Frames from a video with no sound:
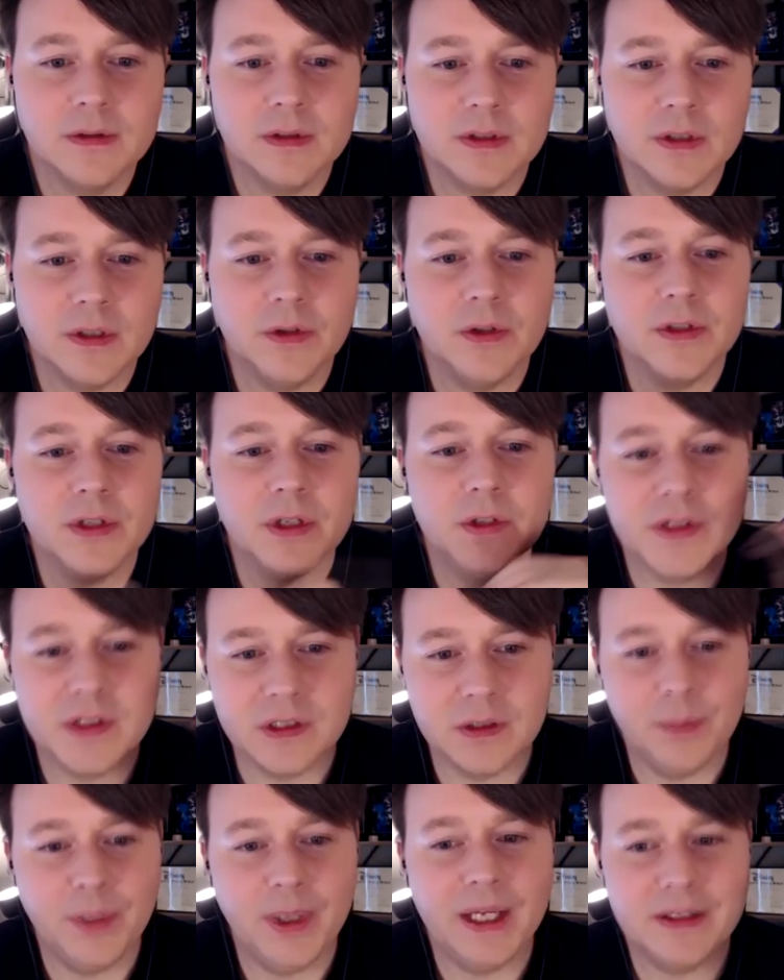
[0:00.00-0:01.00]
So there's all
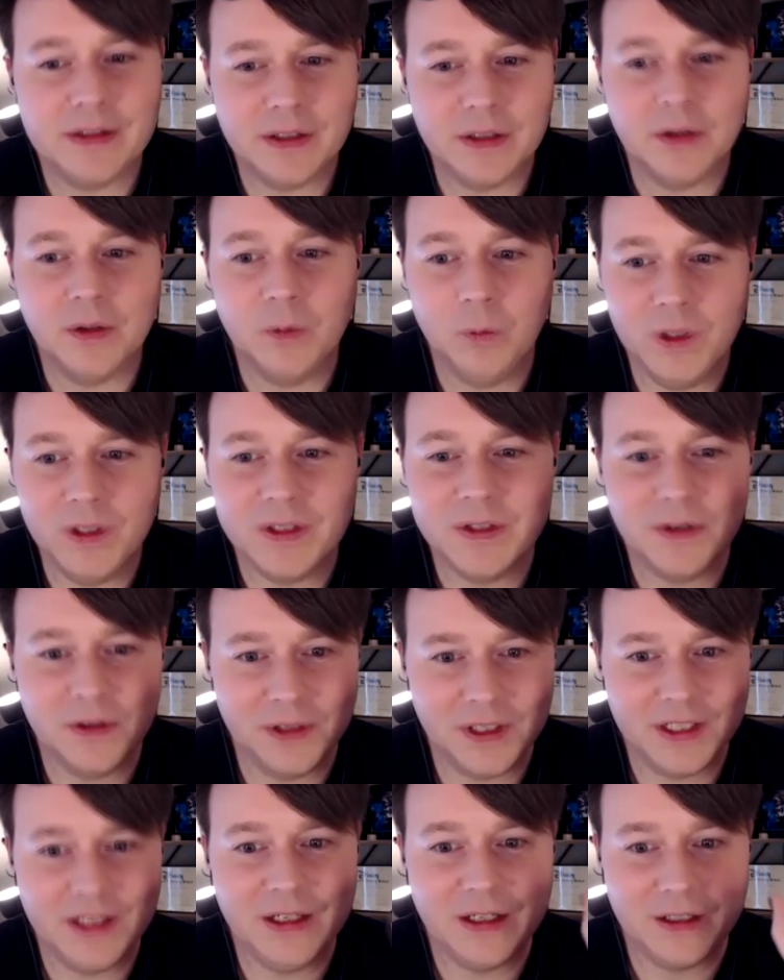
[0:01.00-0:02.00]
these debates that are really
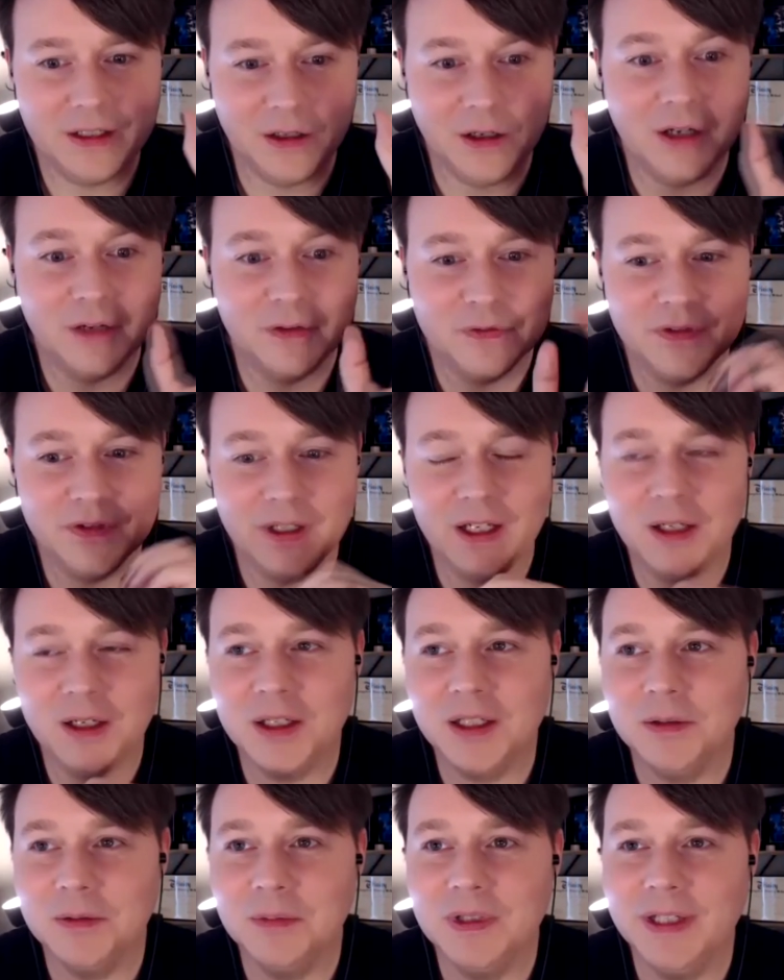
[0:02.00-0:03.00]
starting to kick off,
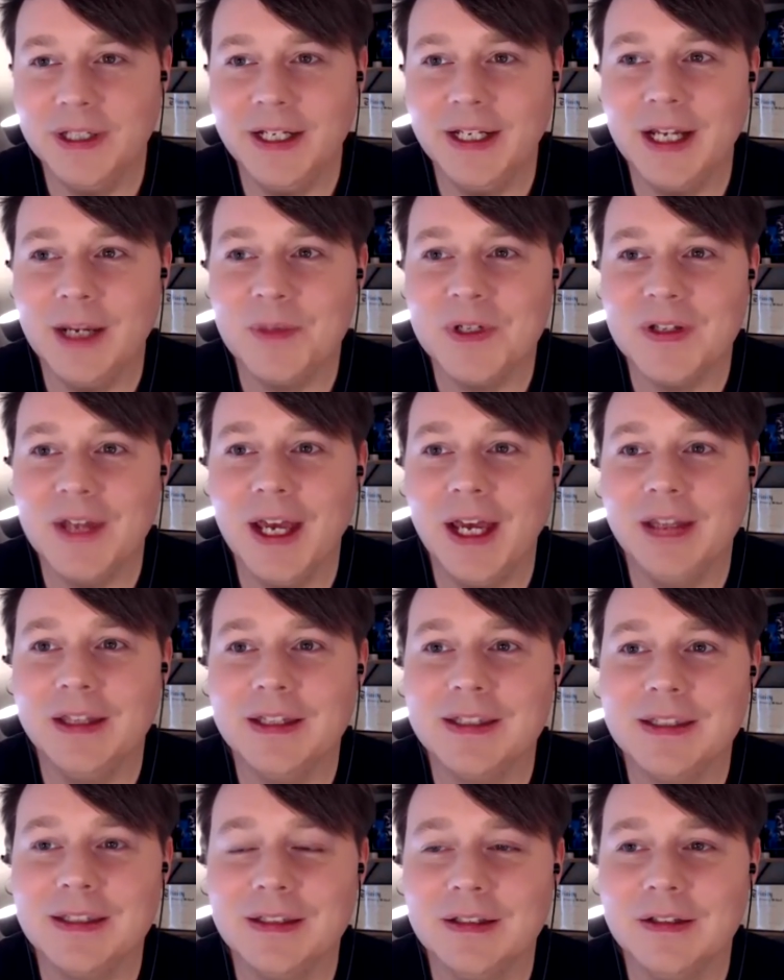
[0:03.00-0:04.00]
uh, leading up to that, and
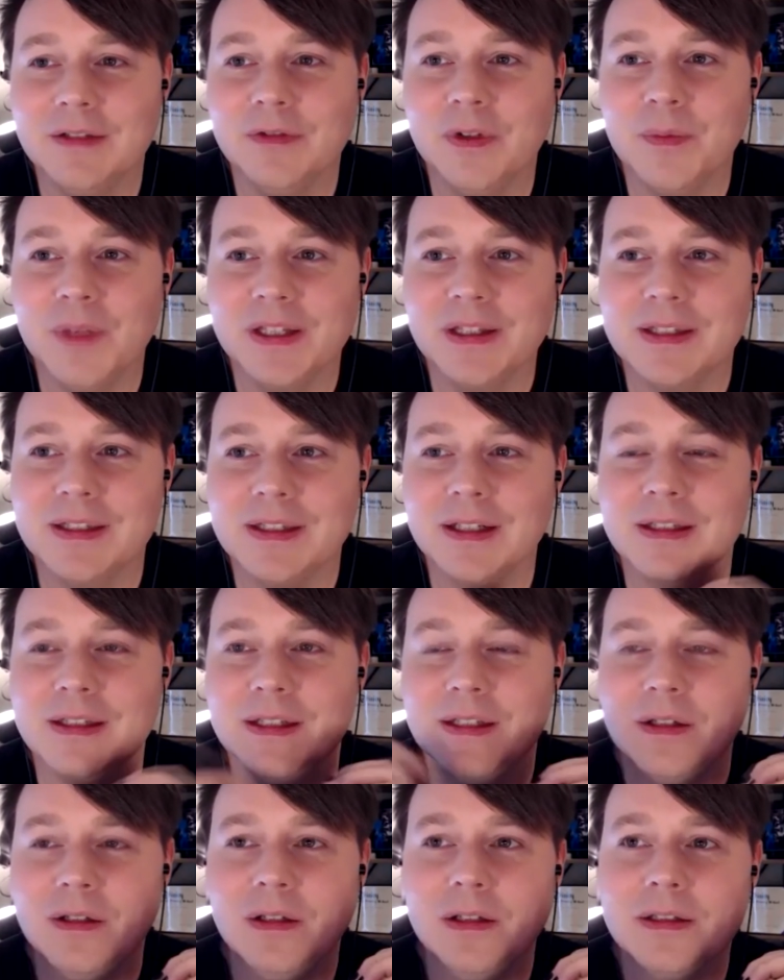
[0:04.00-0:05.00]
this from like the
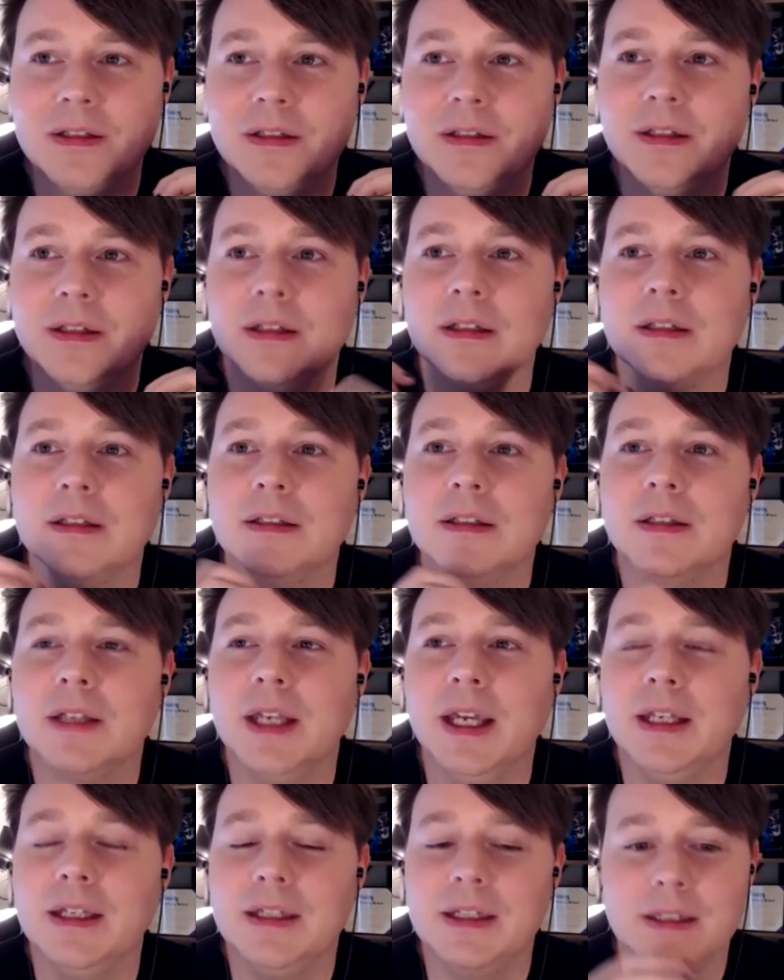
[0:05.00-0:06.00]
'60s on to the to the
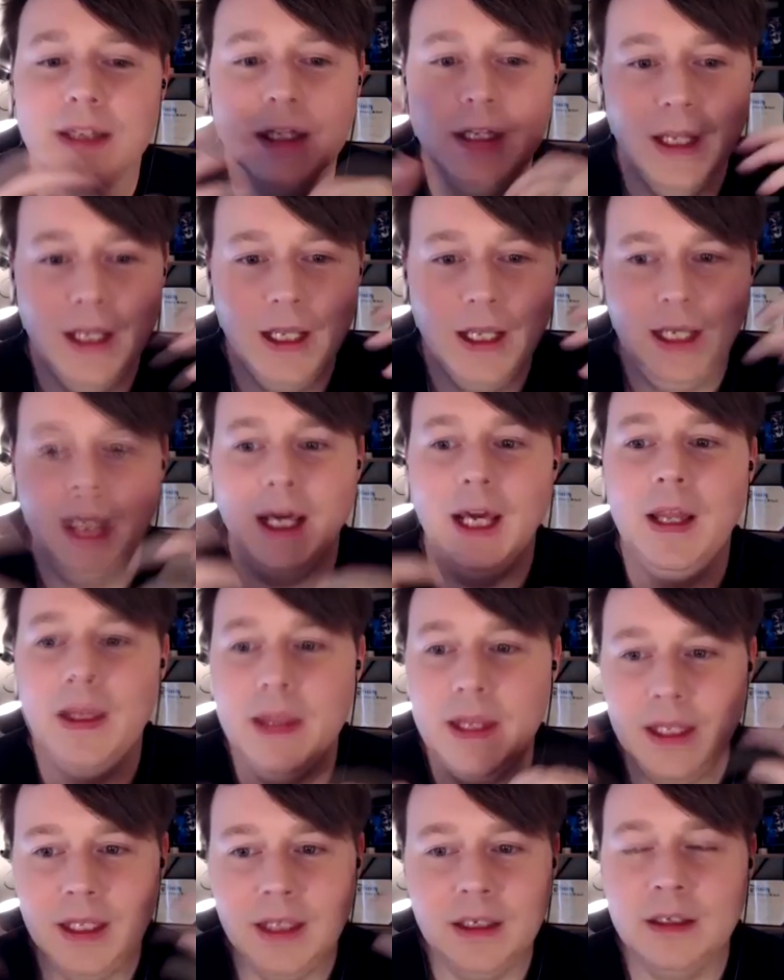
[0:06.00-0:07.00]
'90s,
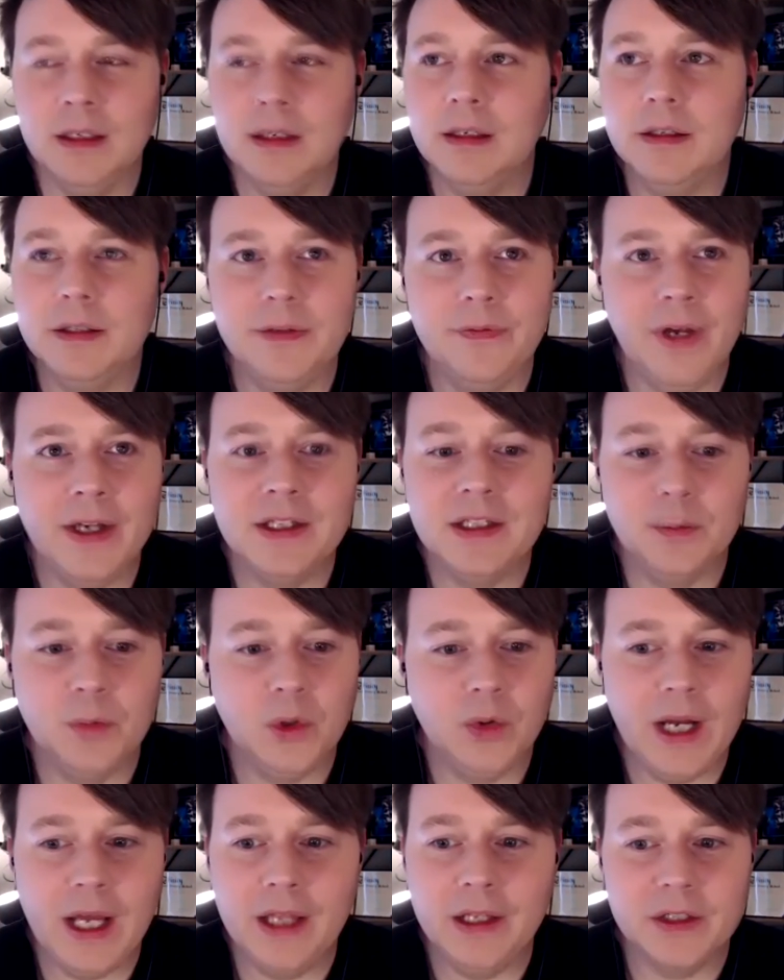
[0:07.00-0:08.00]
and then divine
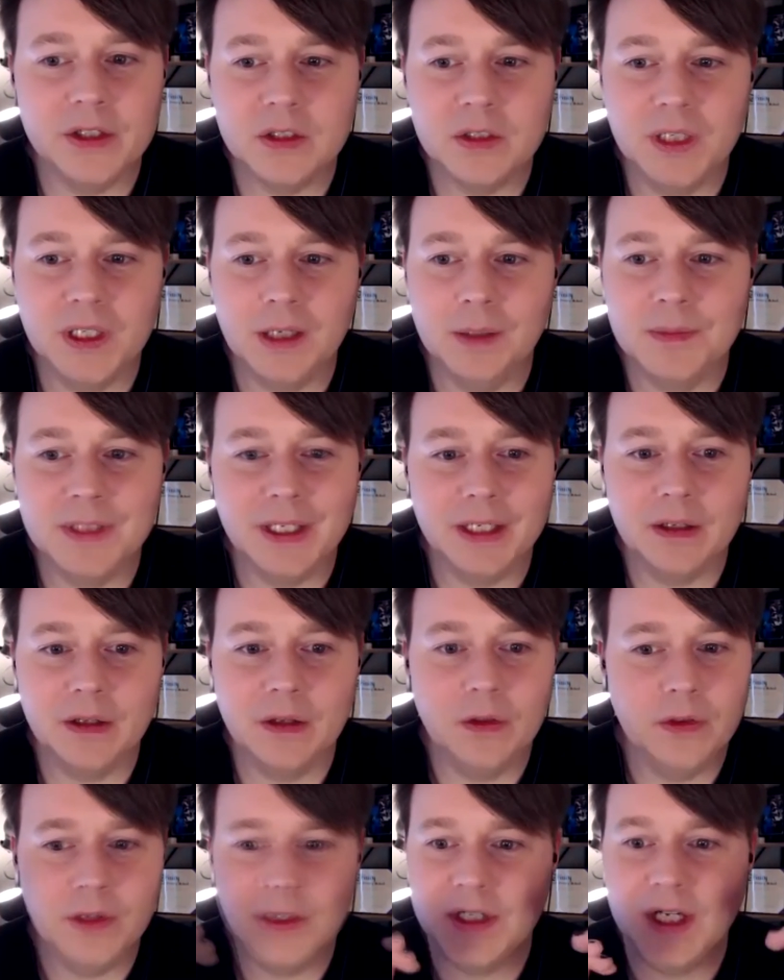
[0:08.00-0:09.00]
temporality just becomes like
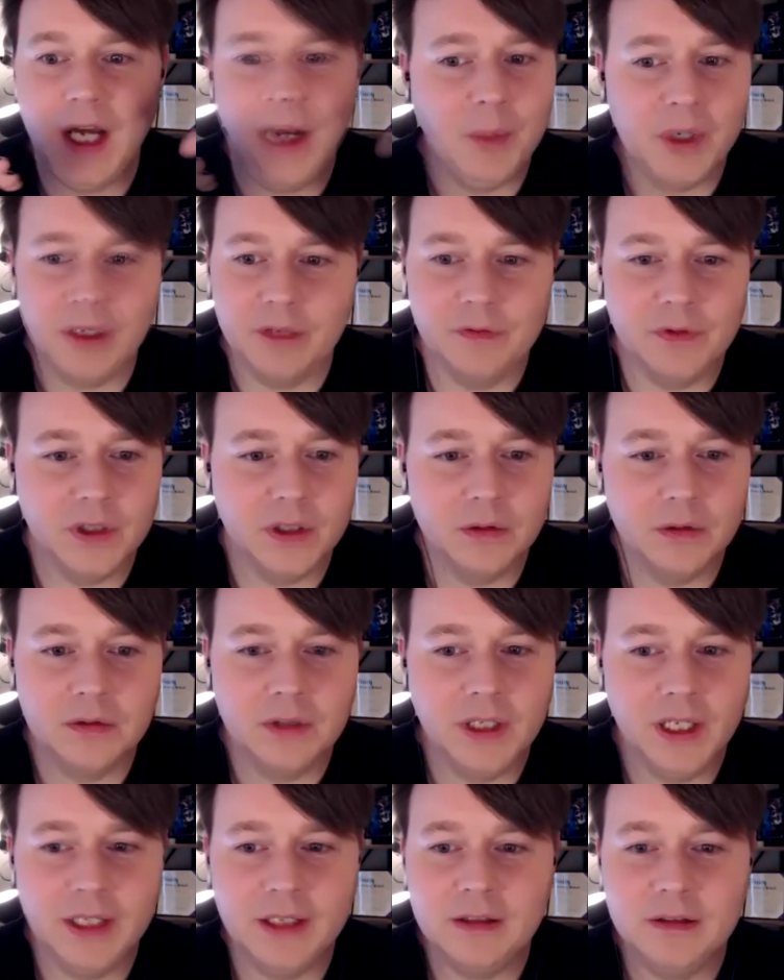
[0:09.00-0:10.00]
the dominant view.
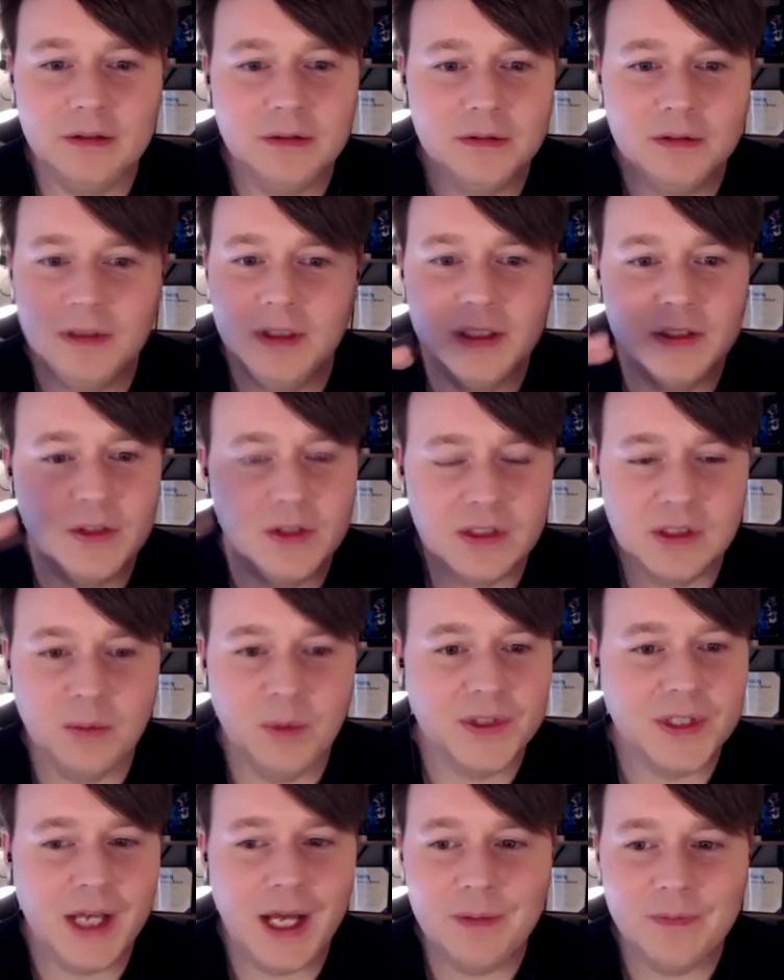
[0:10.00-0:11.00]
Like it's just the
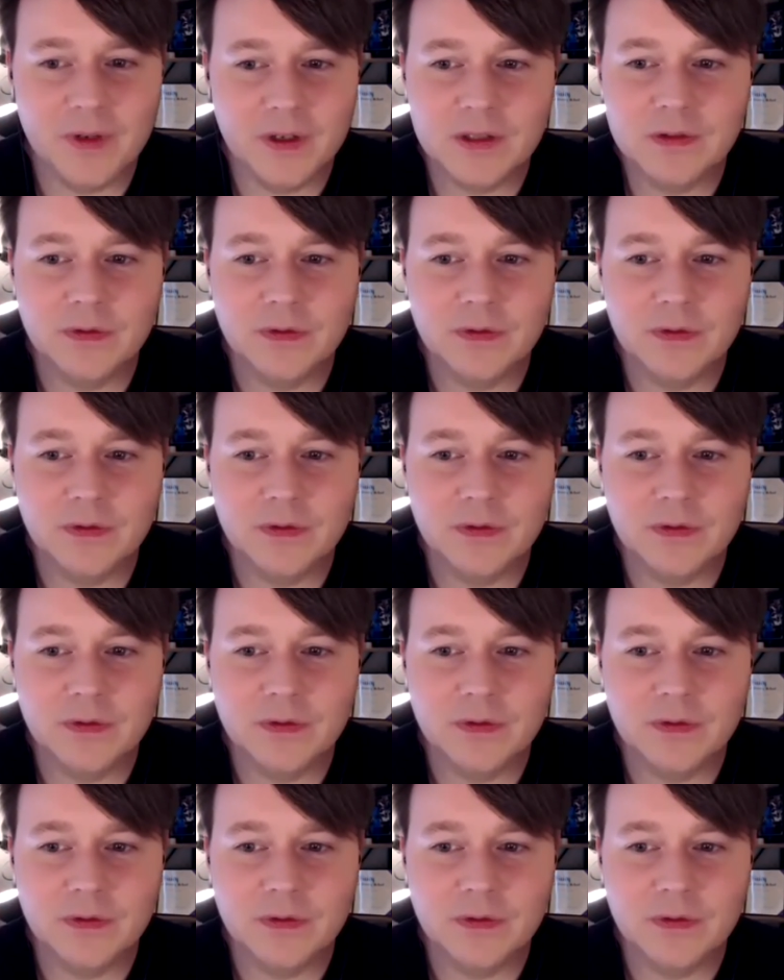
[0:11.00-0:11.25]
most obvious